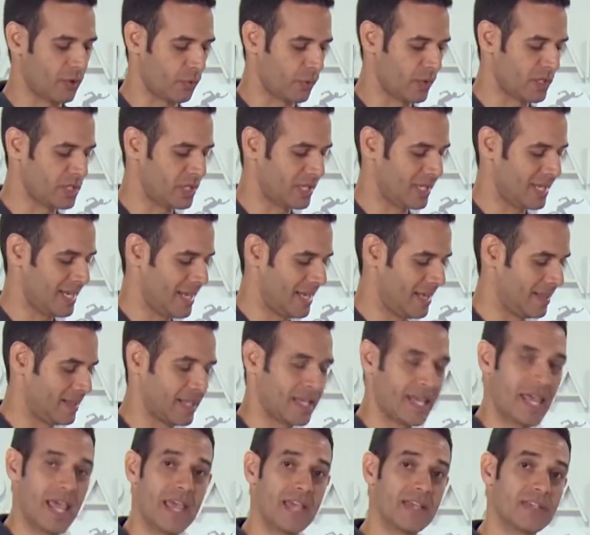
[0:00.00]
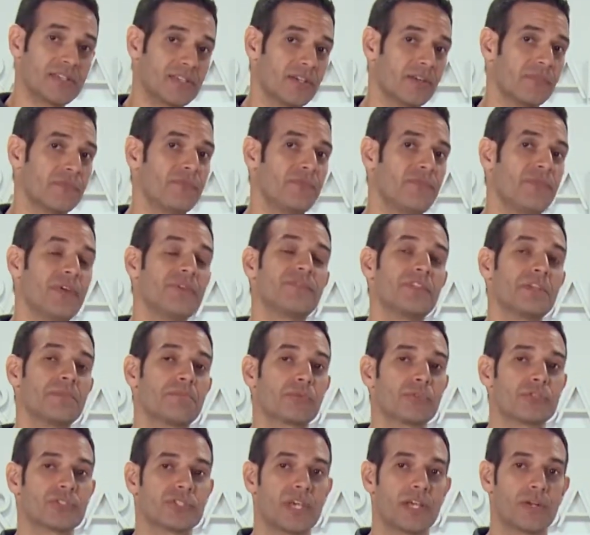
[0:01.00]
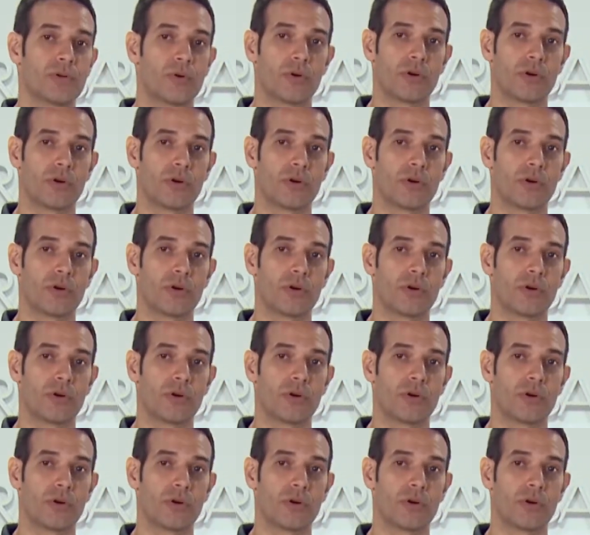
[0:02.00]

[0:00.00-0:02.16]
which in the case of 50%